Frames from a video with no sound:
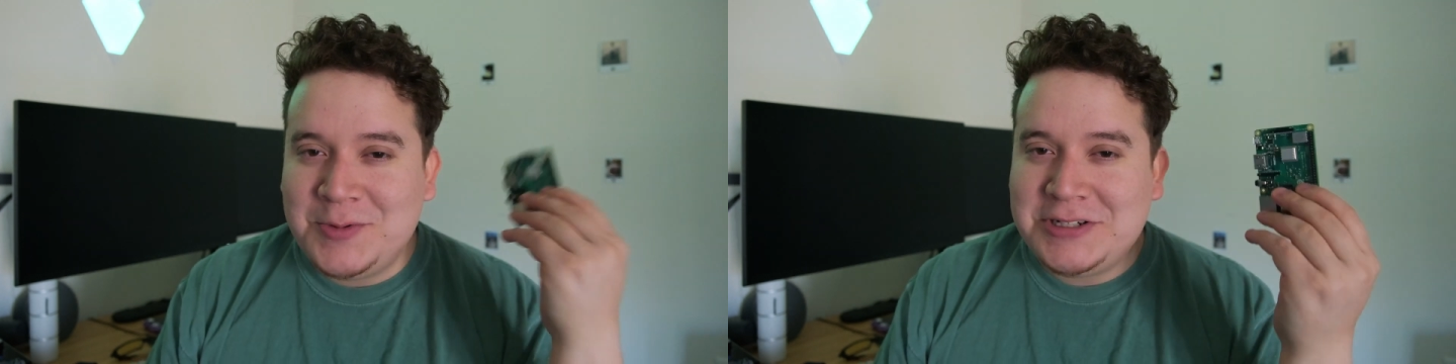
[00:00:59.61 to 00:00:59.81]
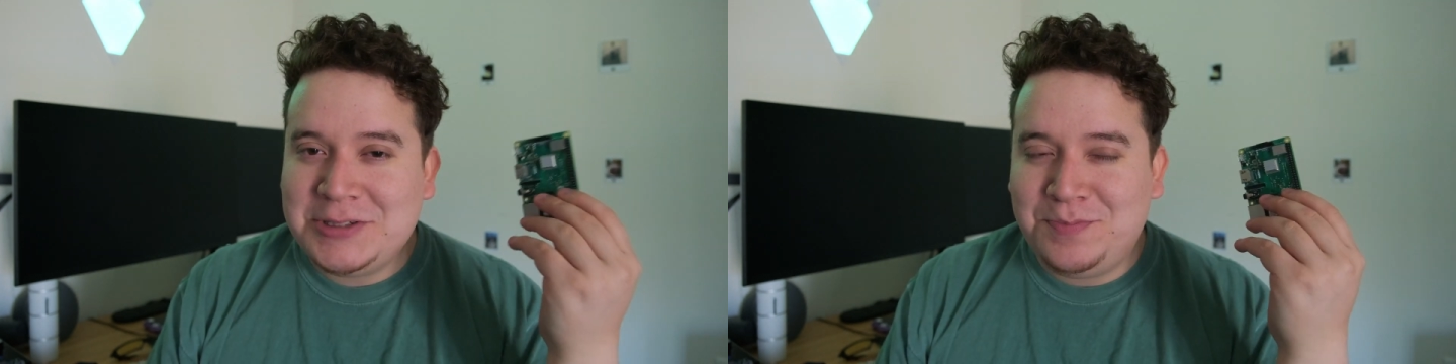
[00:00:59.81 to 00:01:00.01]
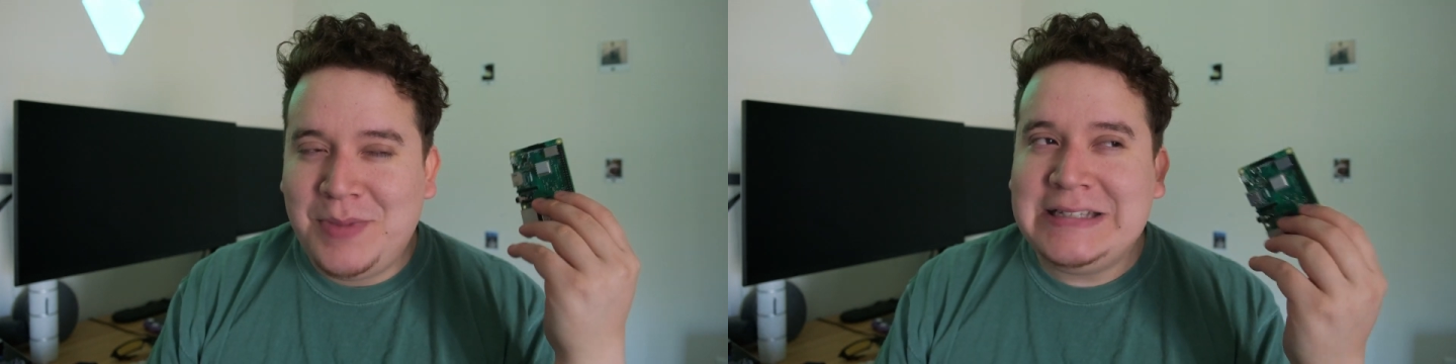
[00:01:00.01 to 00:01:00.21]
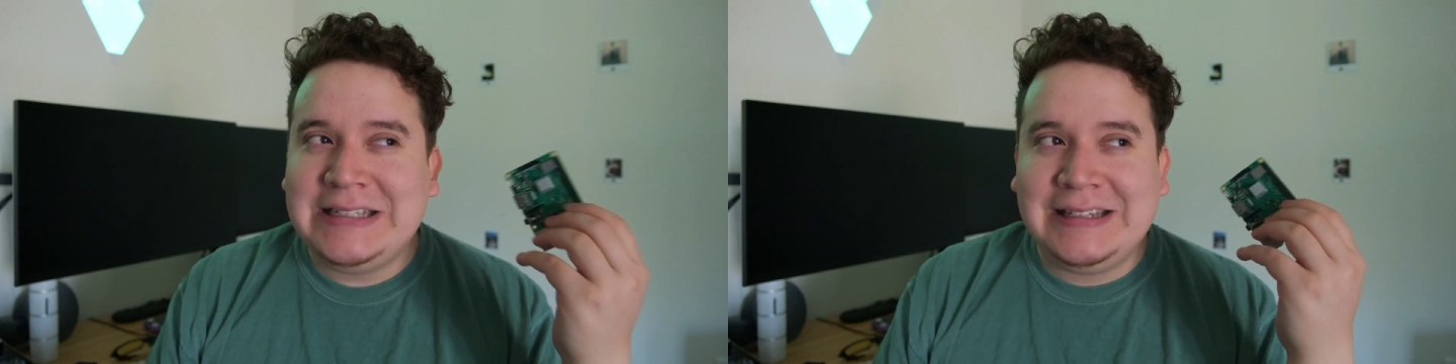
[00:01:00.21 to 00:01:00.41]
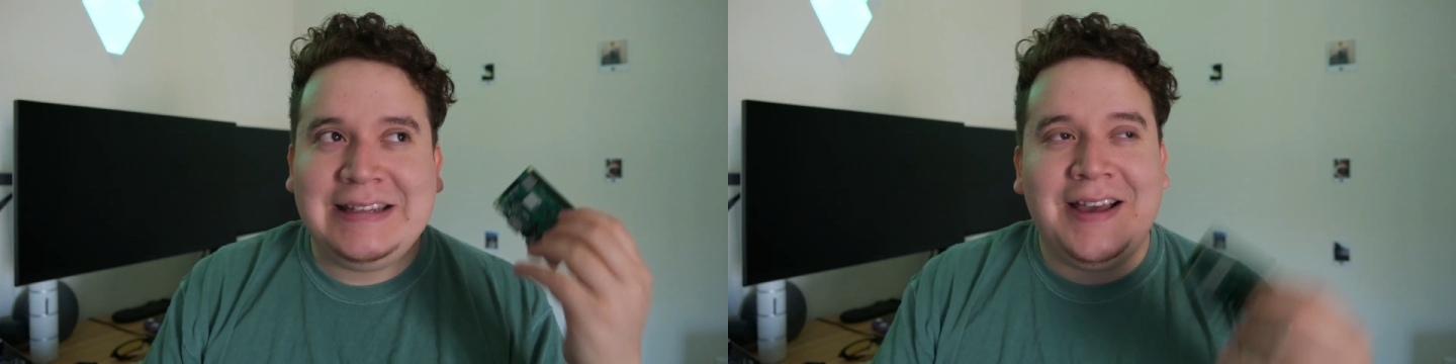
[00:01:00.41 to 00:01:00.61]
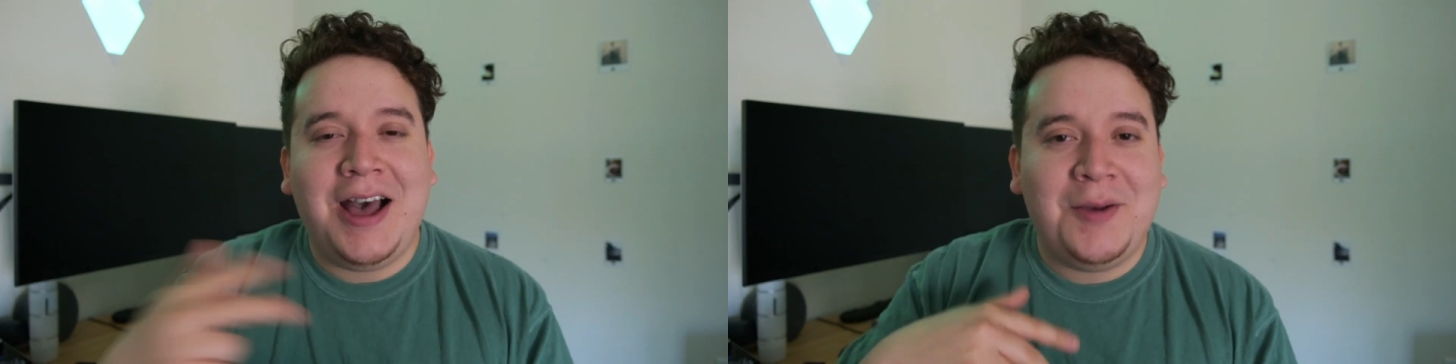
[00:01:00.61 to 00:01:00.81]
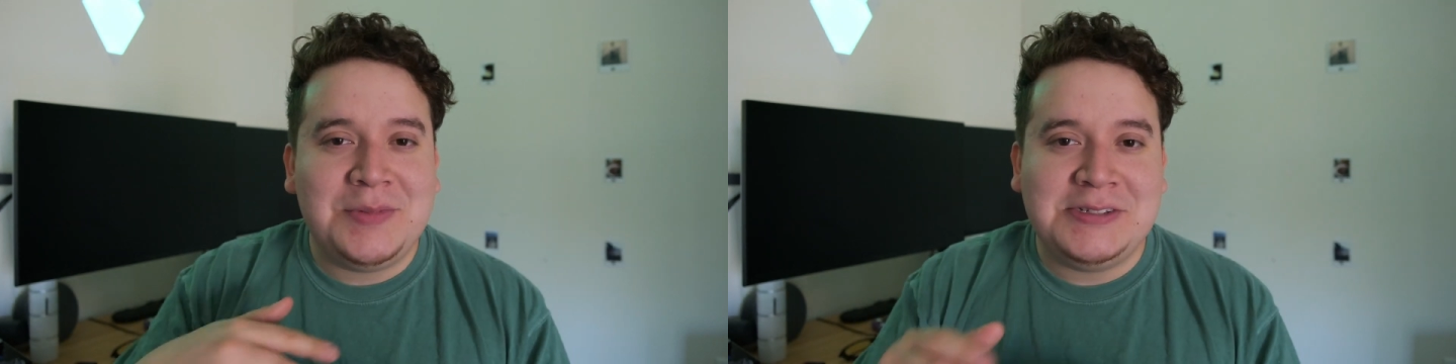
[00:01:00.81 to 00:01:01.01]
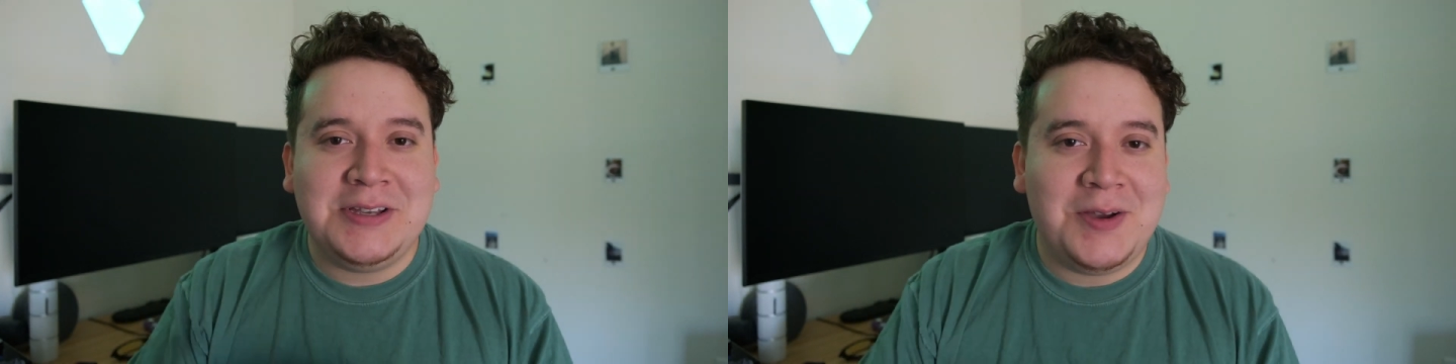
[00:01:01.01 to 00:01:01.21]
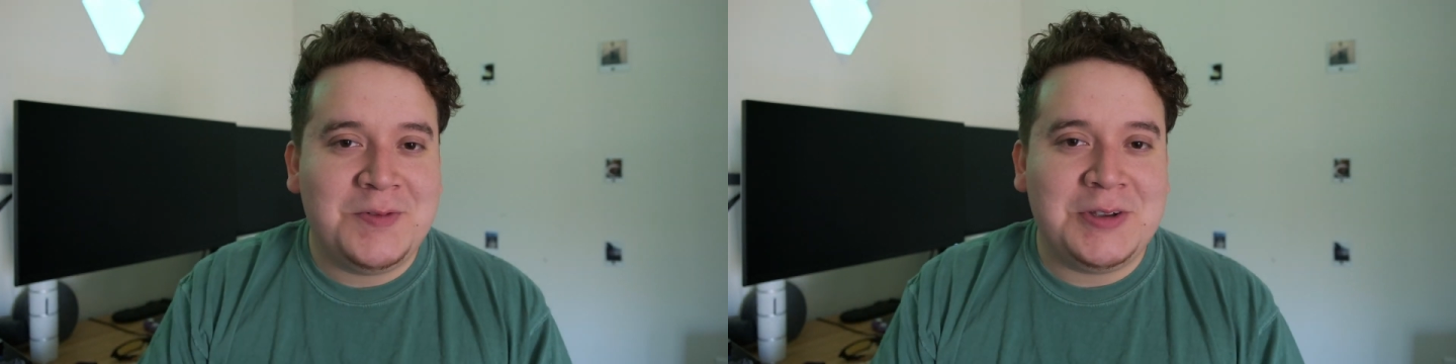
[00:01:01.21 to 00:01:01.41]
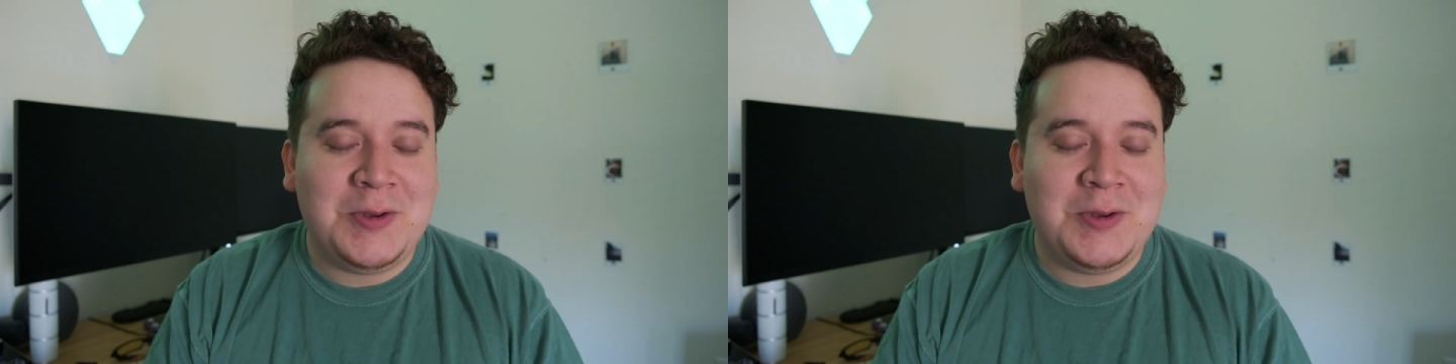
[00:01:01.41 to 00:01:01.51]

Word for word: which is basically the opposite of what